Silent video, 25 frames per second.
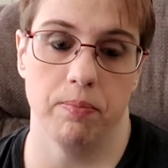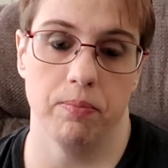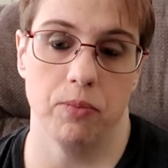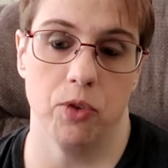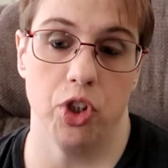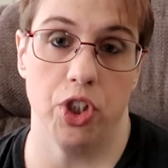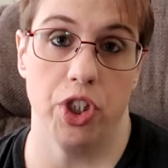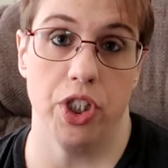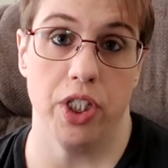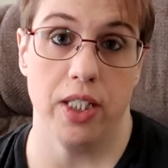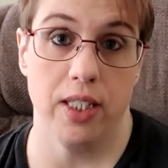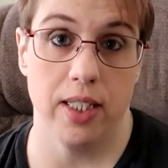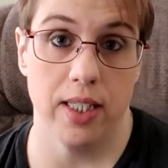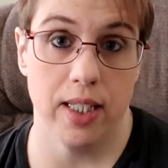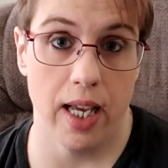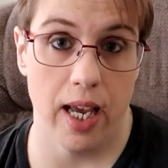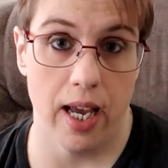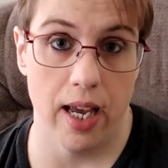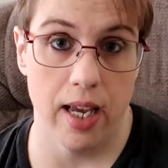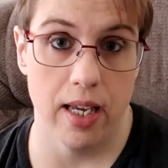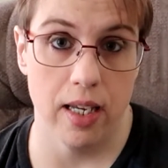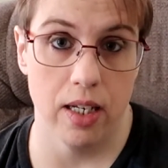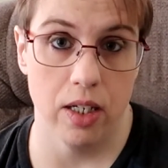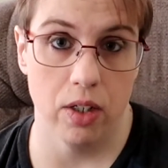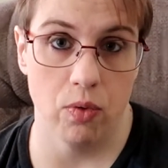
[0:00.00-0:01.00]

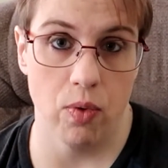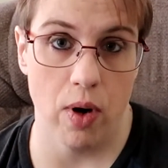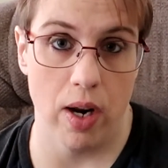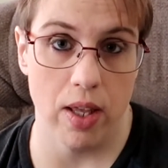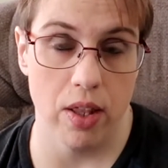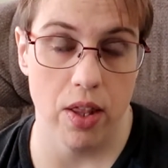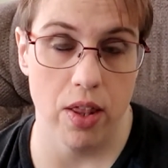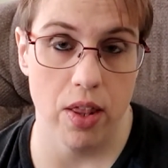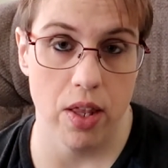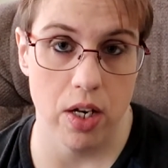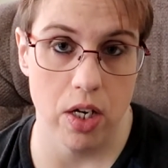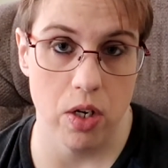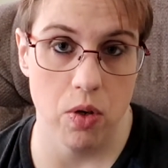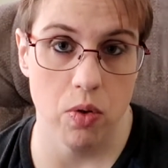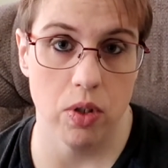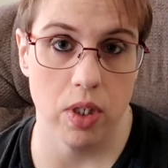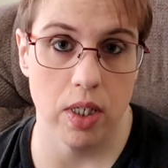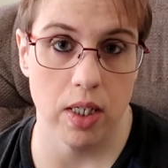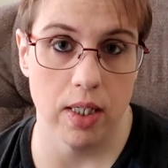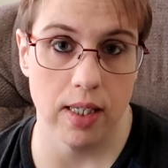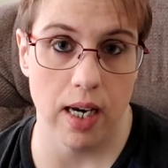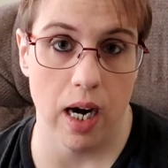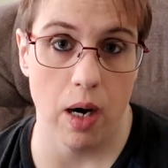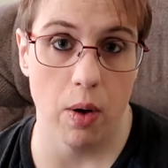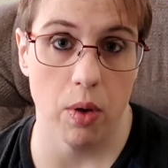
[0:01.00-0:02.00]
cheesecake rather than using
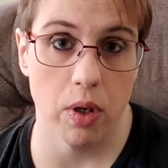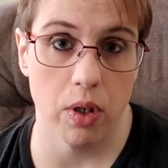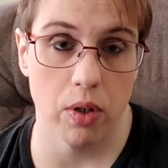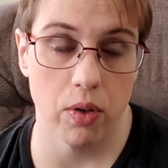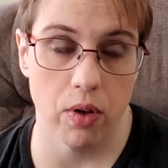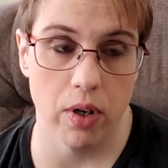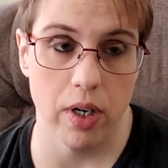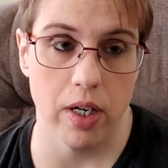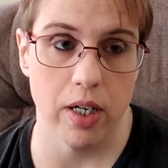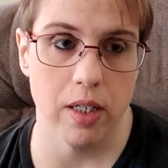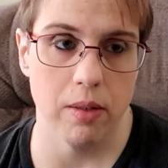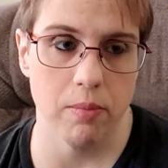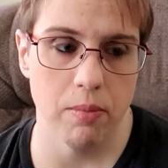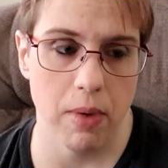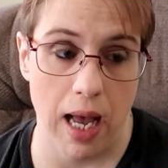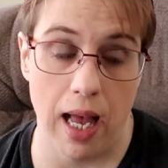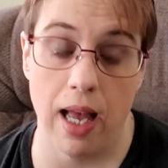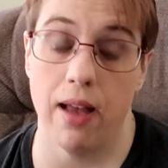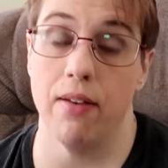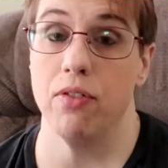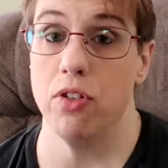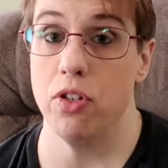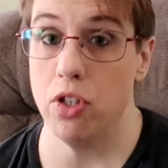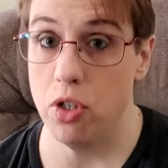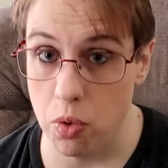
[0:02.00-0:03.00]
sour cream.
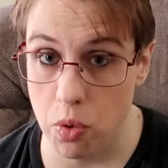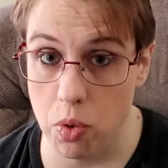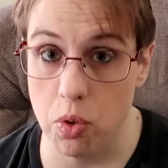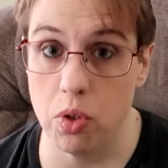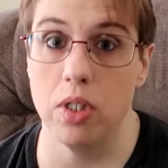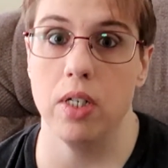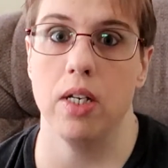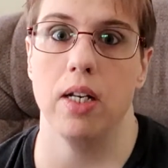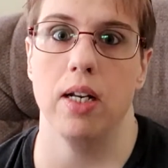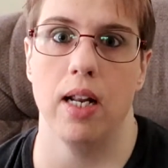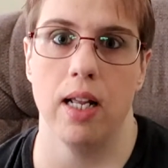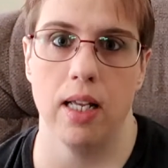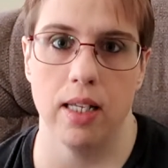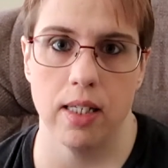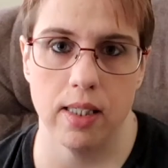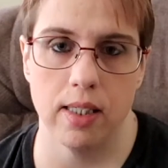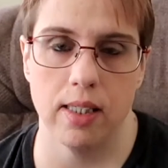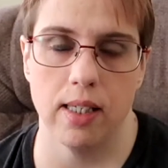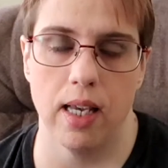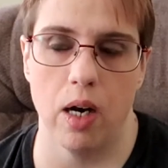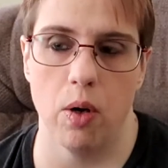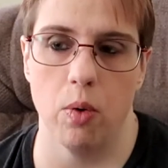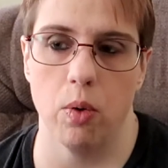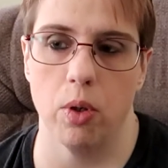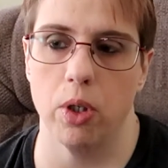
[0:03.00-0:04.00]
I've used it as
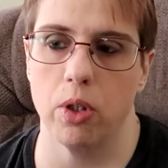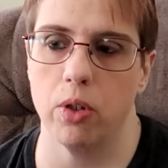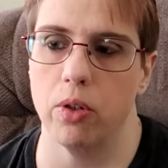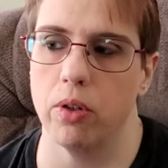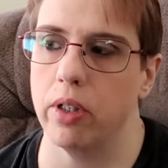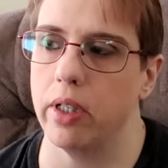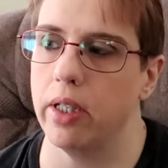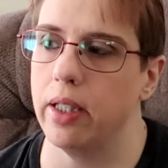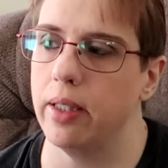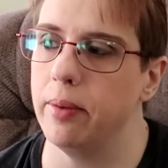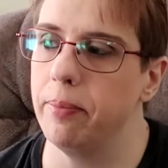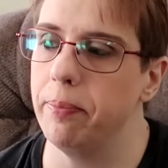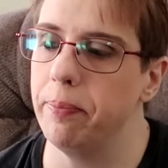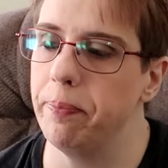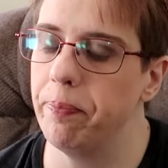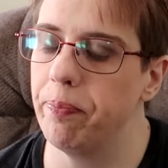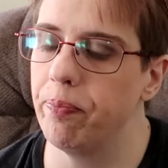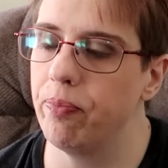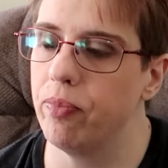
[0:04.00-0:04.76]
sour cream.